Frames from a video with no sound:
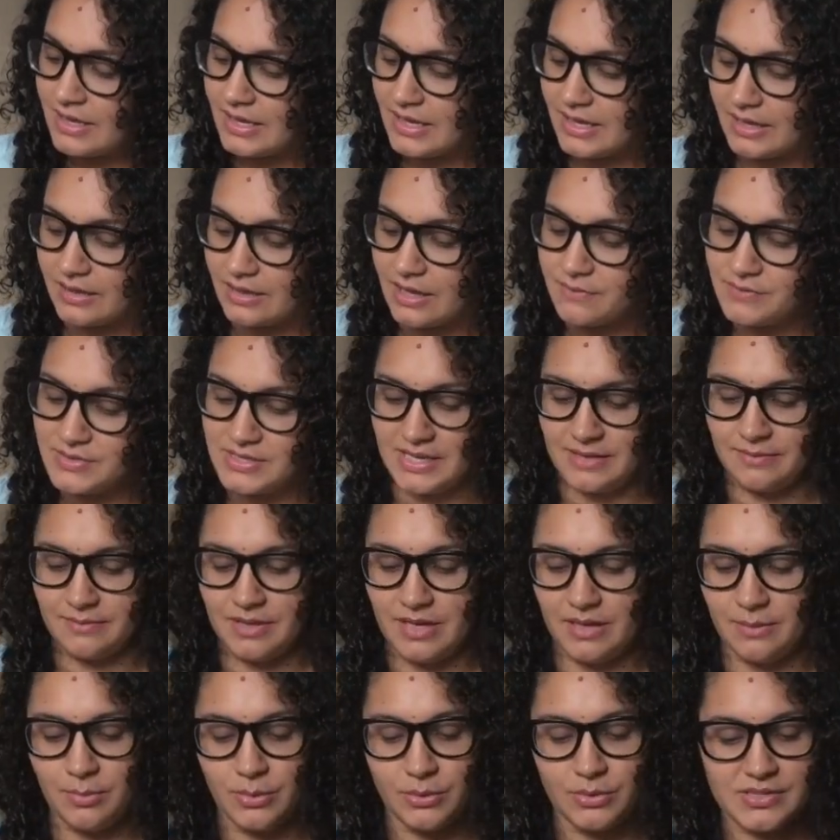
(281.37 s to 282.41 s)
He loves it.
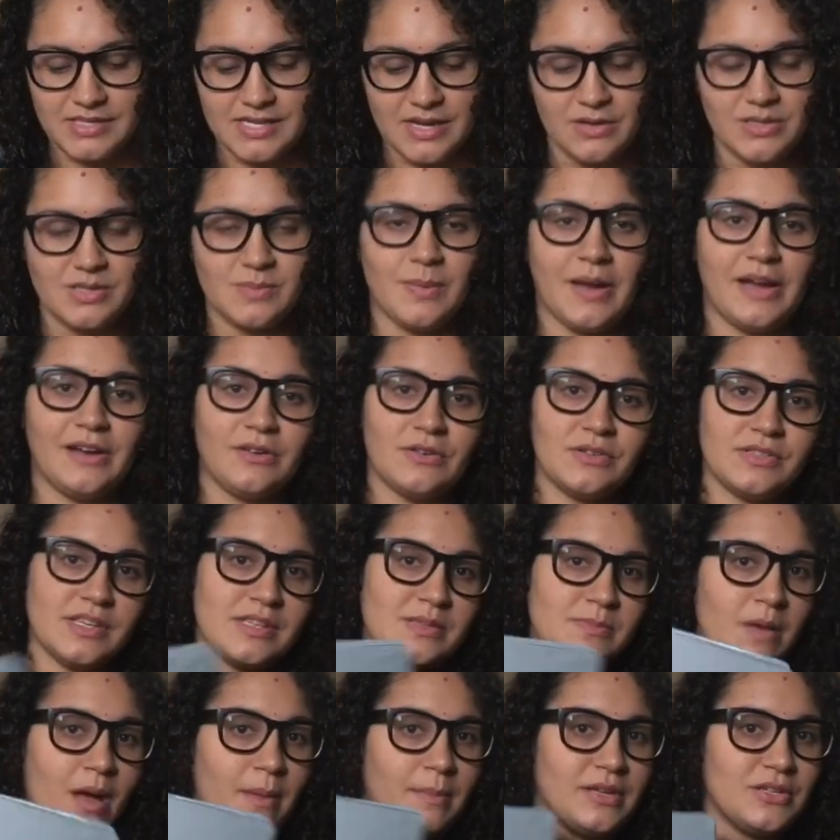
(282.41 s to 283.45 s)
He pulls out his binder and
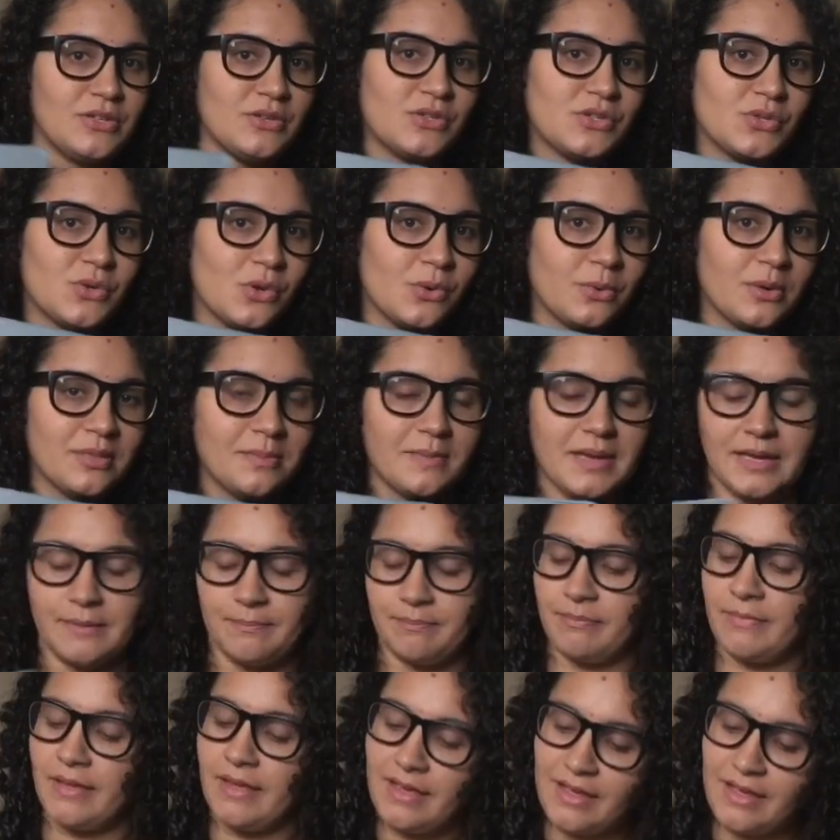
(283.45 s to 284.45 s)
says, "Mommy, do school with me."